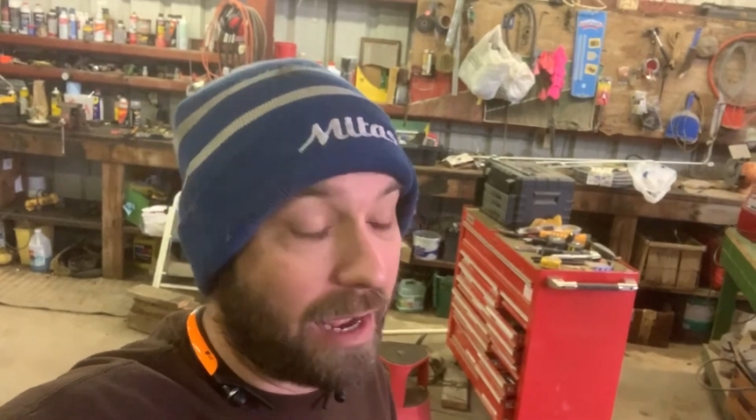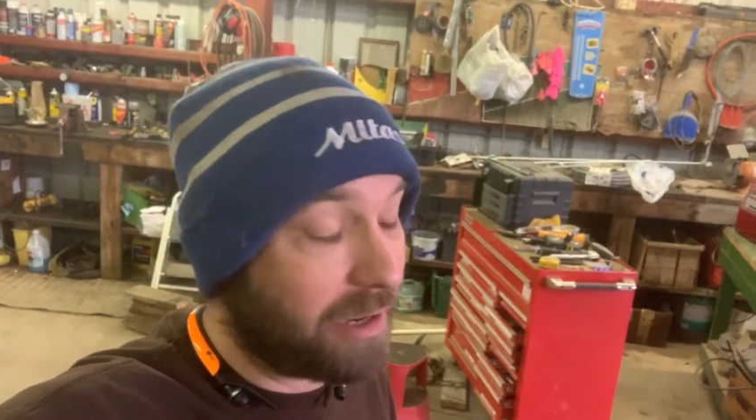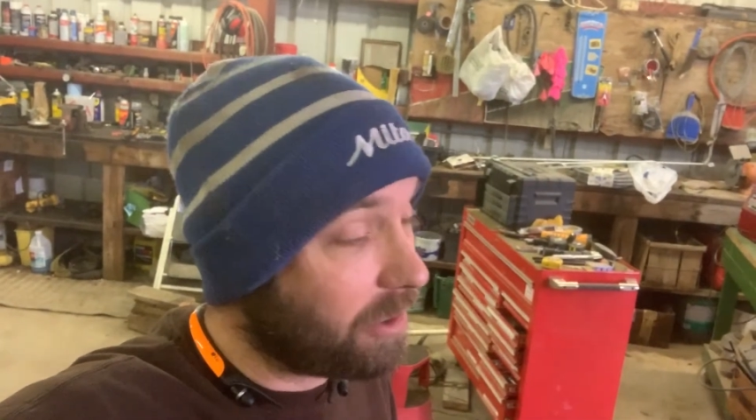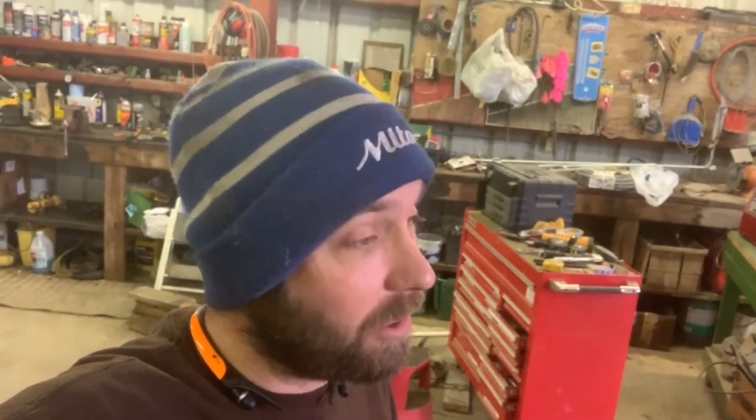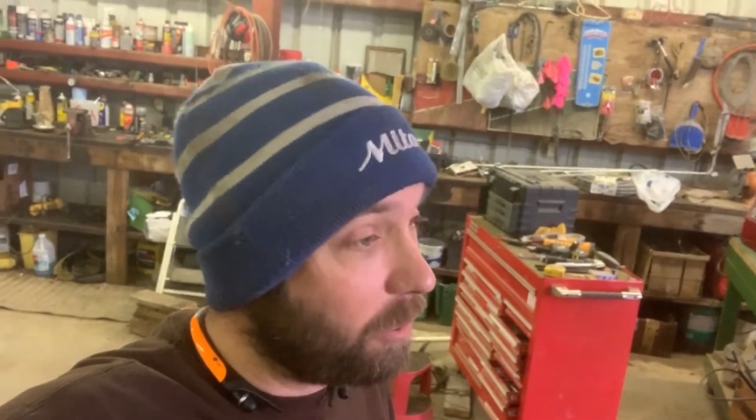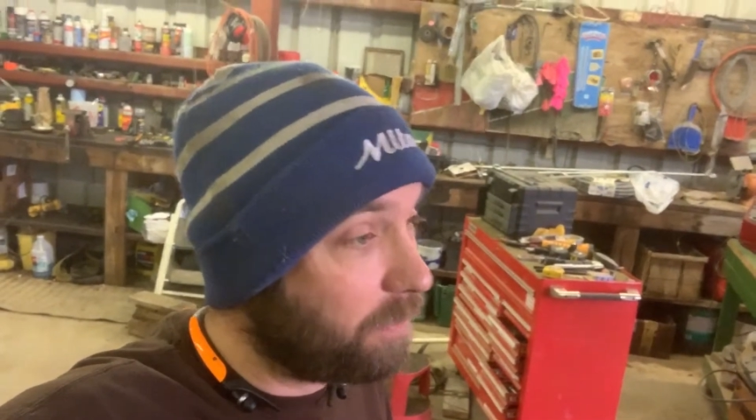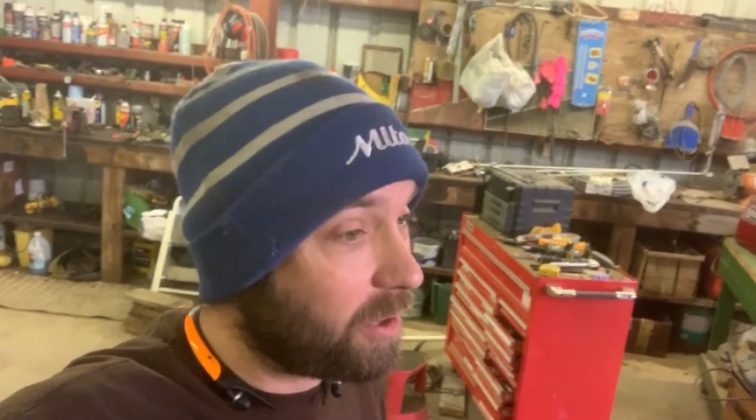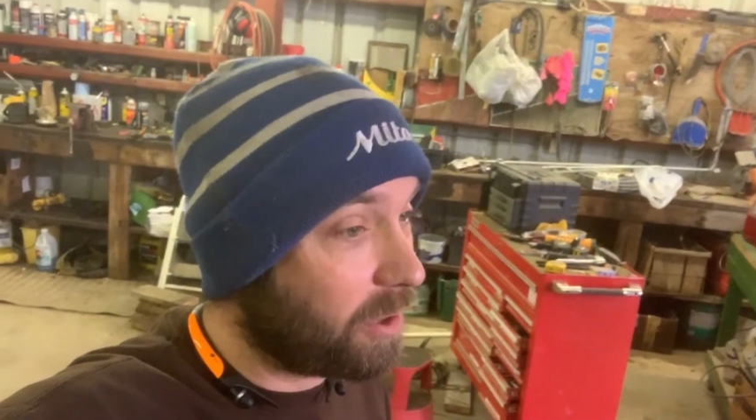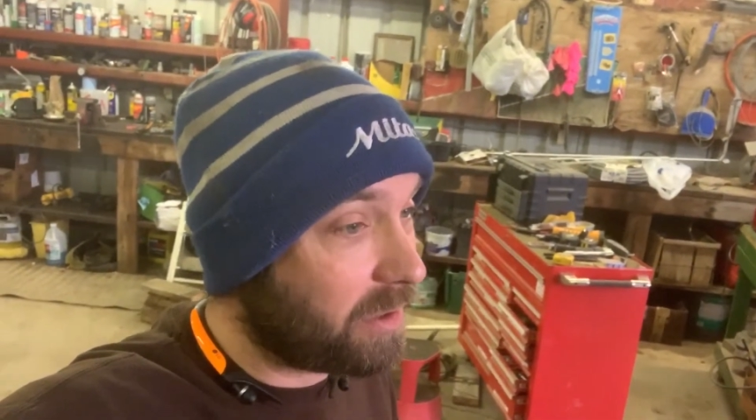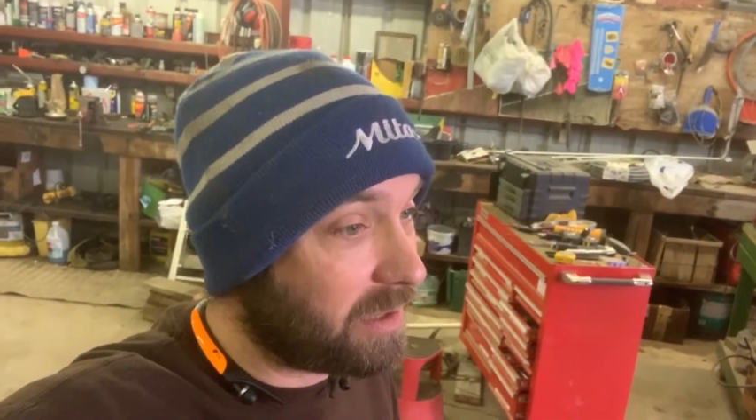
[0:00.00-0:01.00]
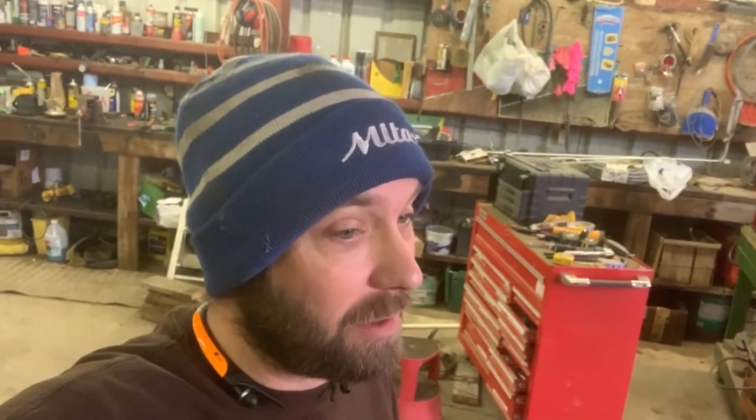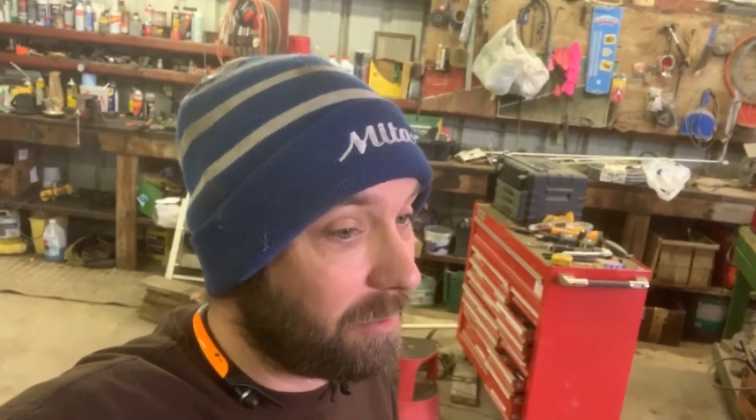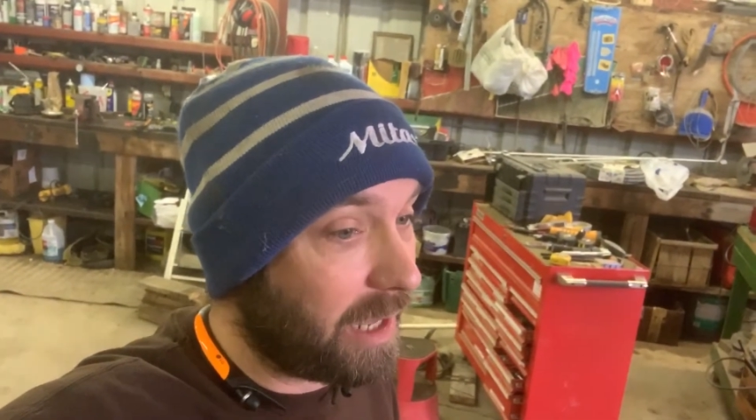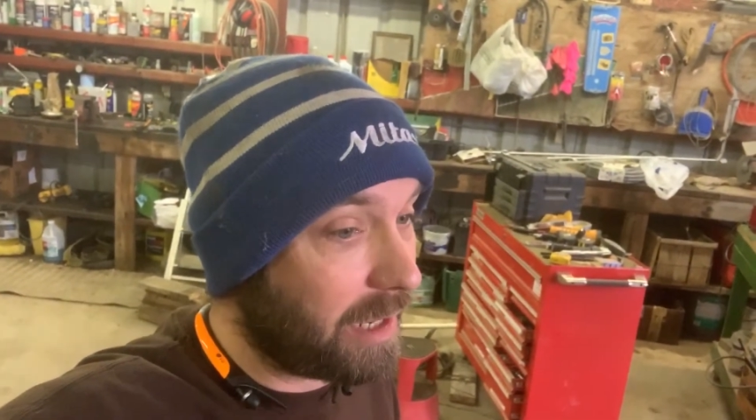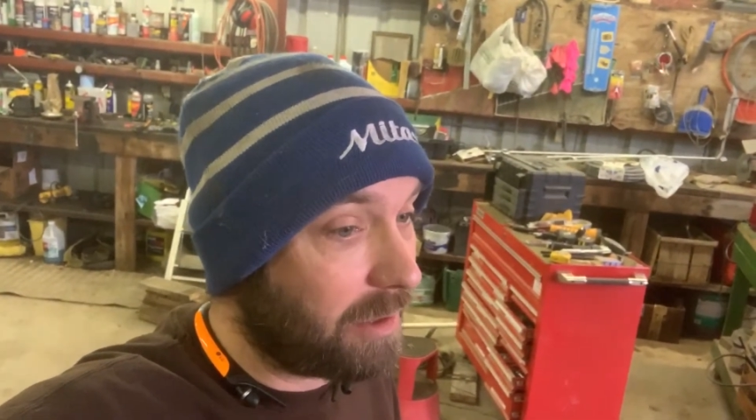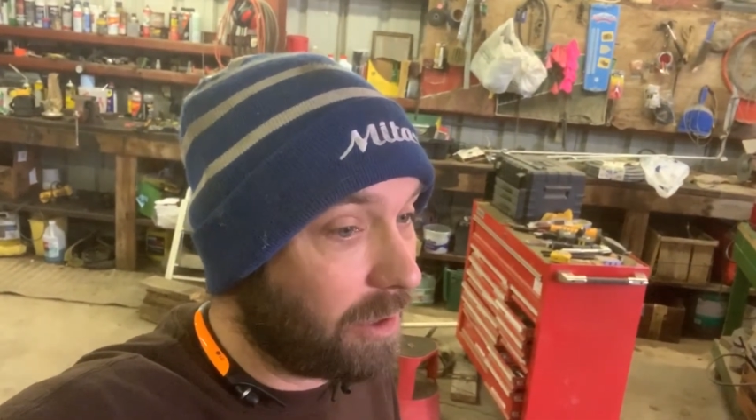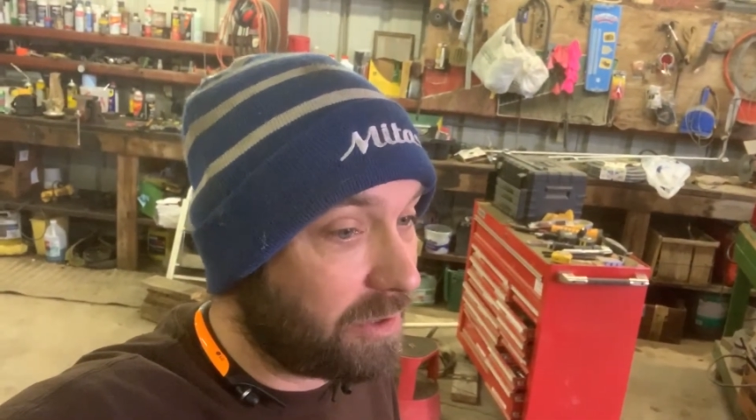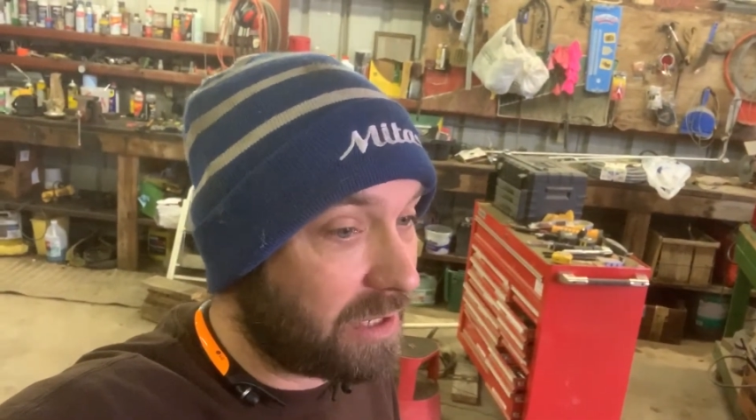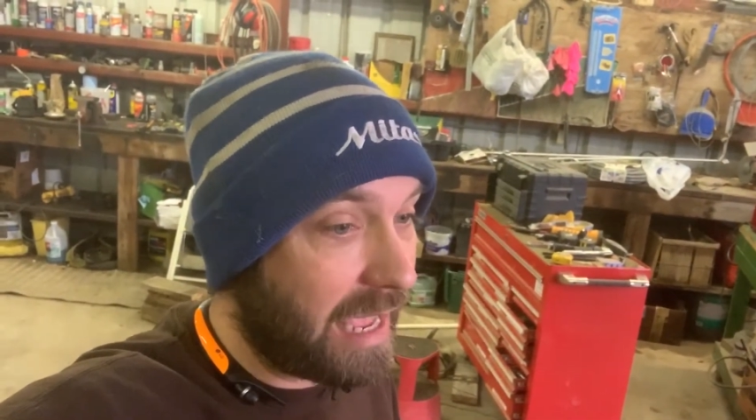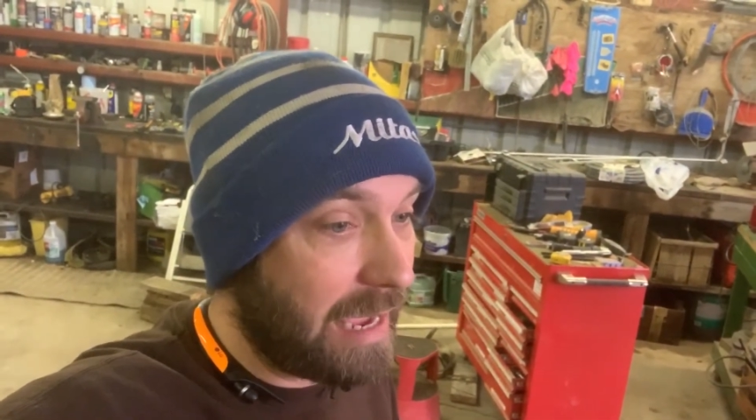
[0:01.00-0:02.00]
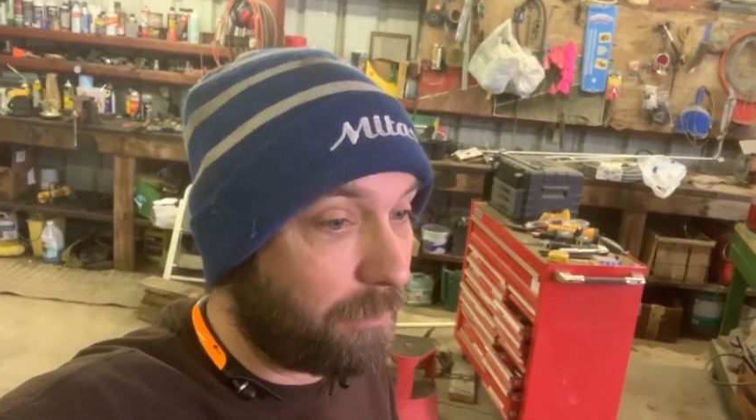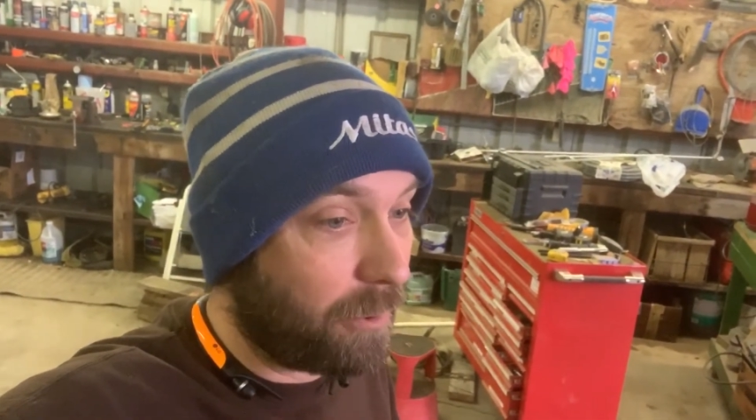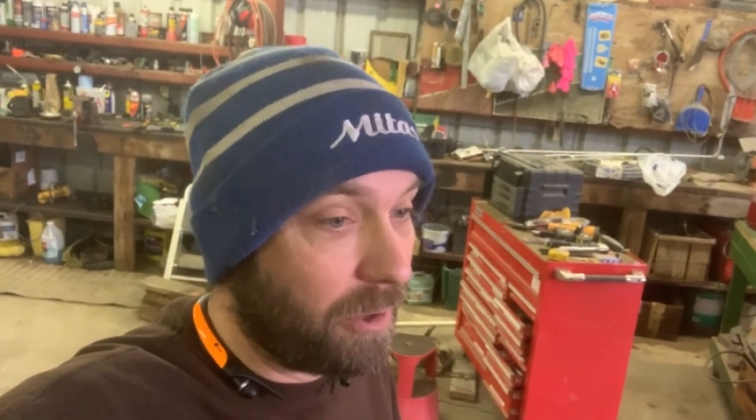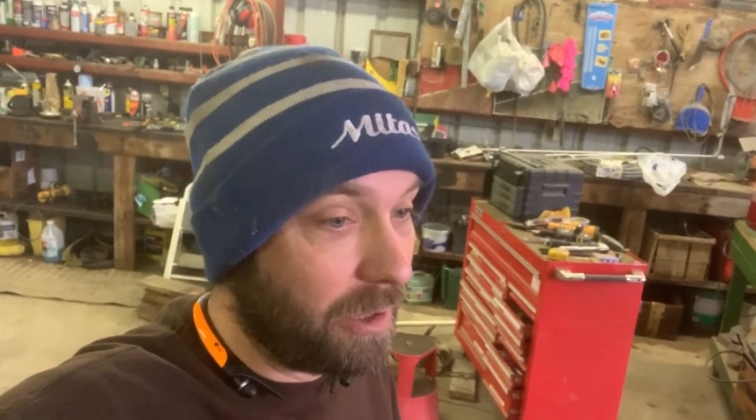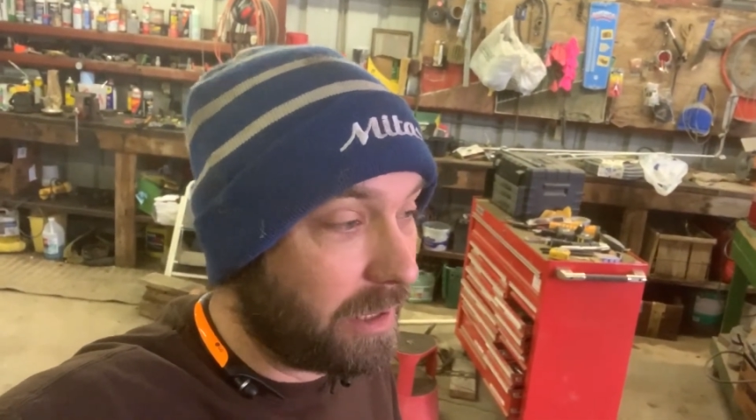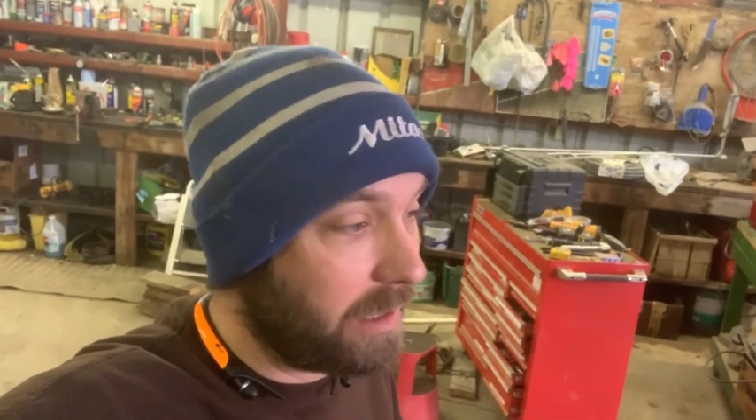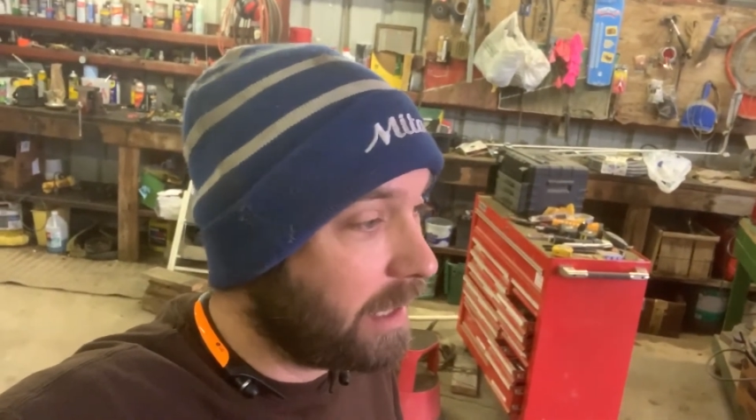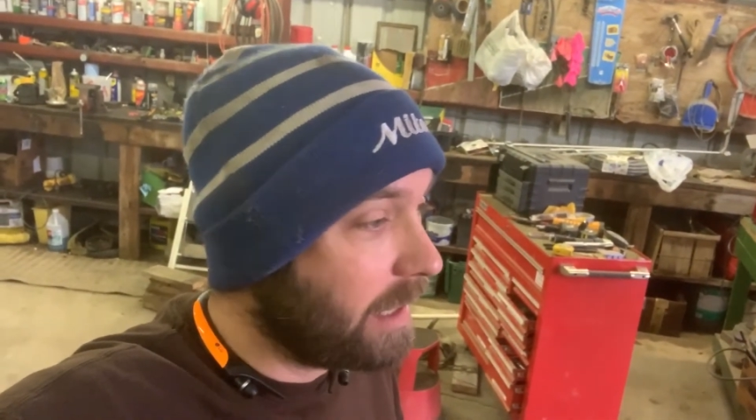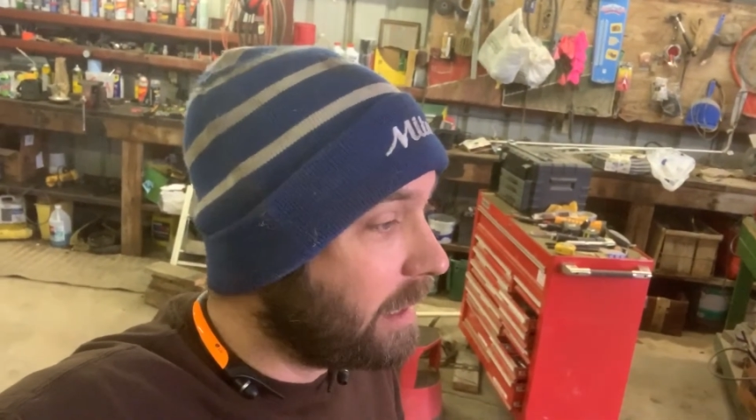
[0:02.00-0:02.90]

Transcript: I sure hope so, because then we're getting close to April, and